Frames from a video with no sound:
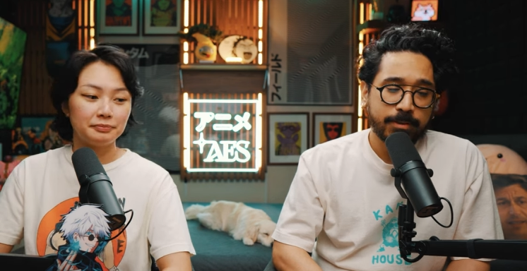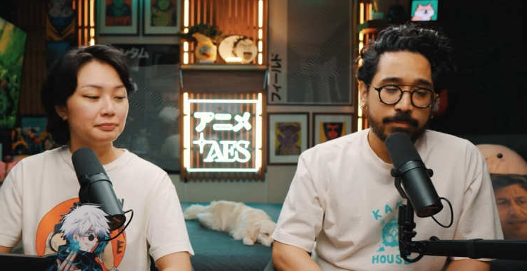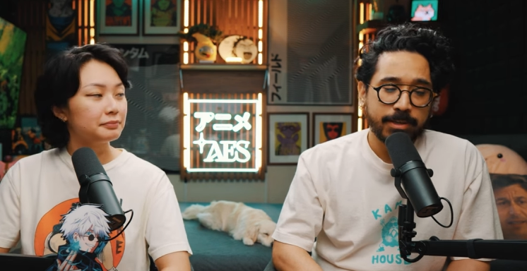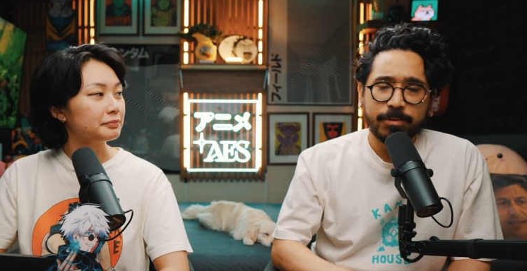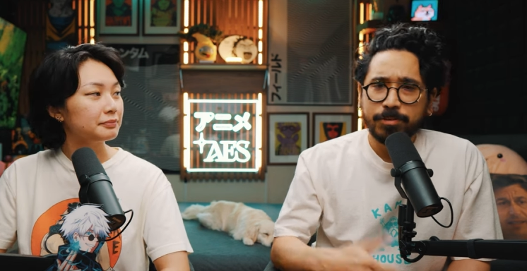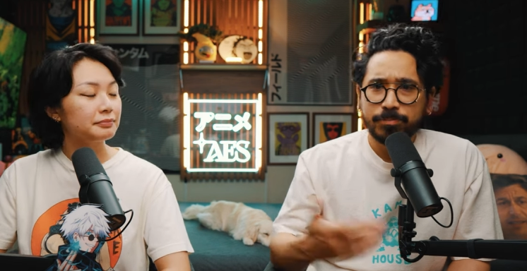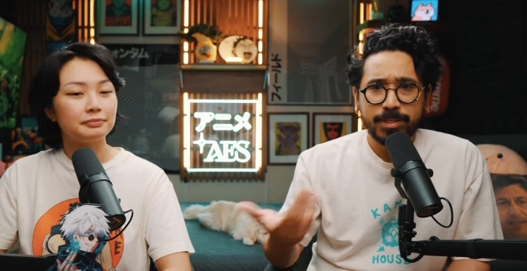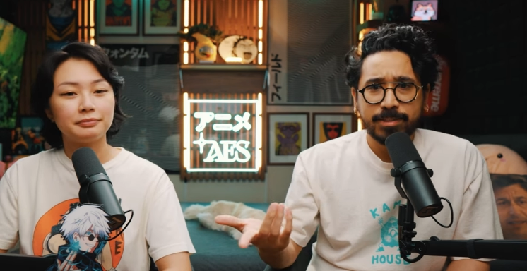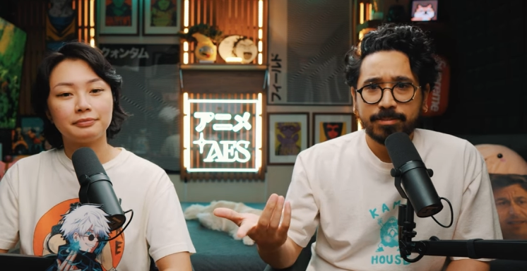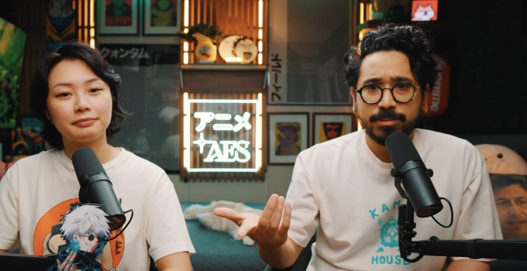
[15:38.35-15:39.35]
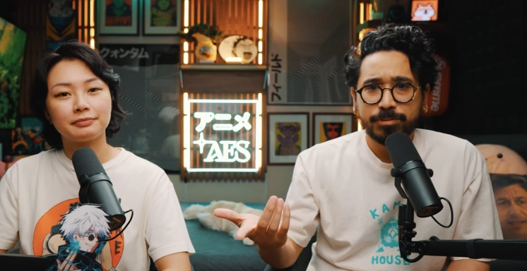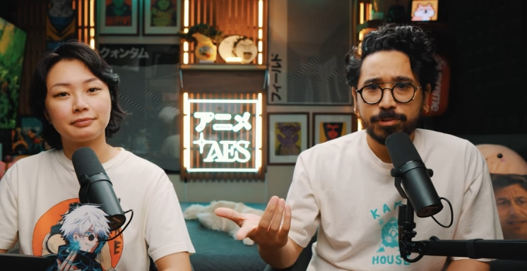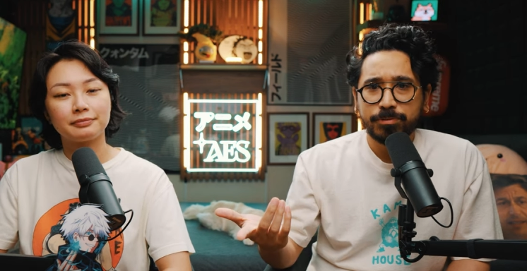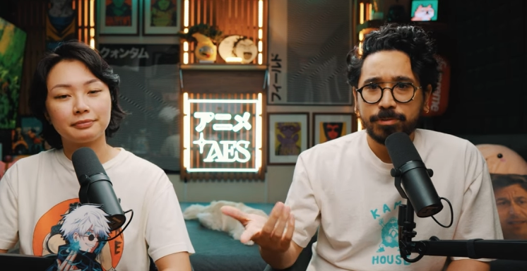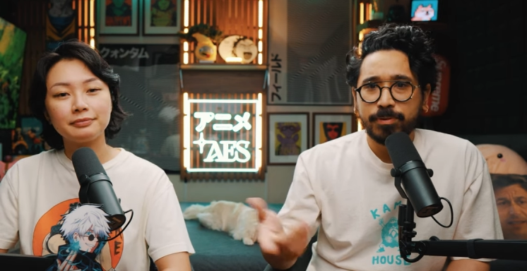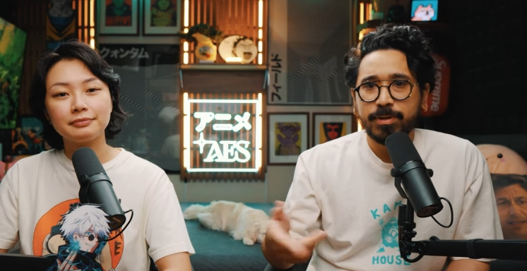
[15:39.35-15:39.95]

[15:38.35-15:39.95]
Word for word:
Speaker 1: But yeah, we get to see Choso